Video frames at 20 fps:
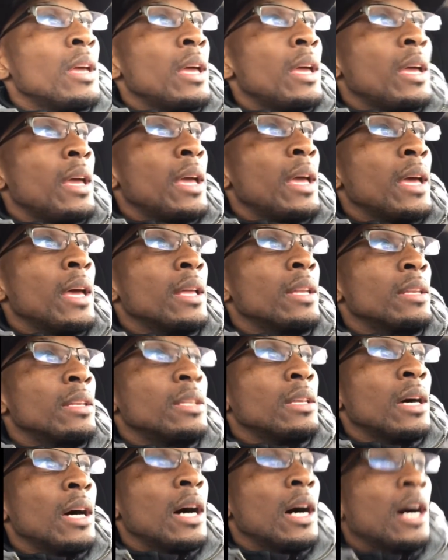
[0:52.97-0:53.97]

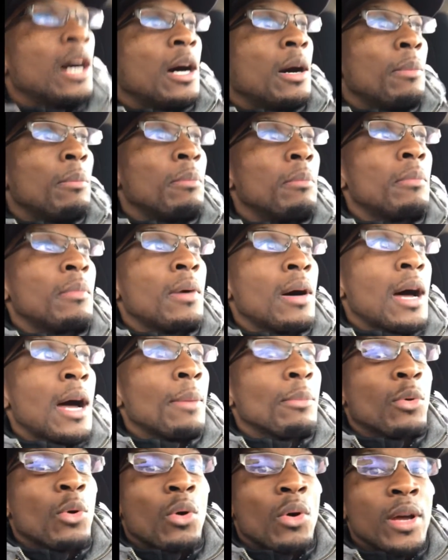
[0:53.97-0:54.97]
and
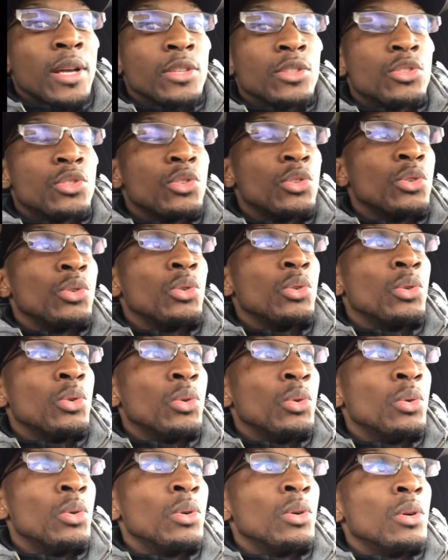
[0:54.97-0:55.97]
I'm going
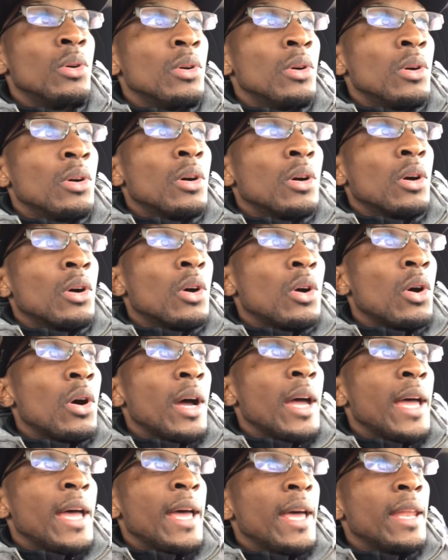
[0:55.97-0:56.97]
to go
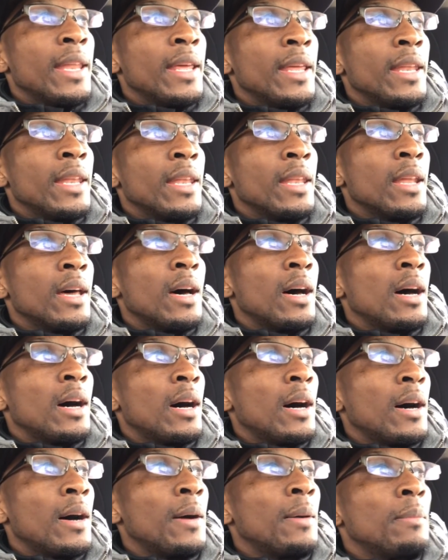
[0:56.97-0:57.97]
ahead and
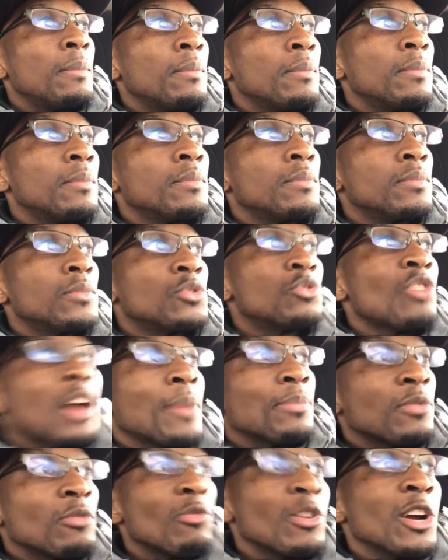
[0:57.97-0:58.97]

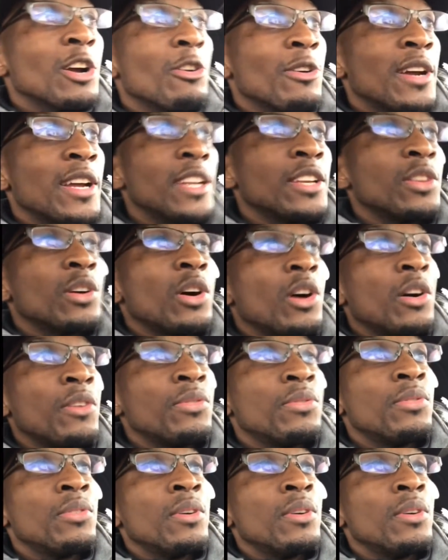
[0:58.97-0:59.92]
drop the rear end off.